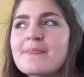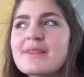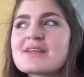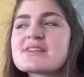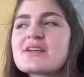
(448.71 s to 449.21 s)

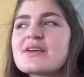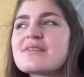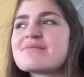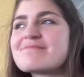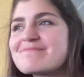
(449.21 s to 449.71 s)
that's
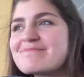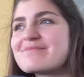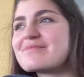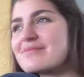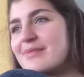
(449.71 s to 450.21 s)
gonna
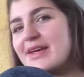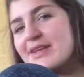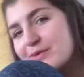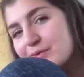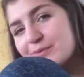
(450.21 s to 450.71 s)

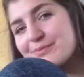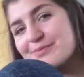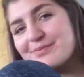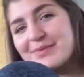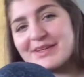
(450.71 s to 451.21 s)
make you
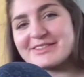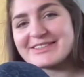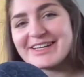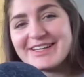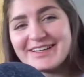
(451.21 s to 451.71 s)
binge.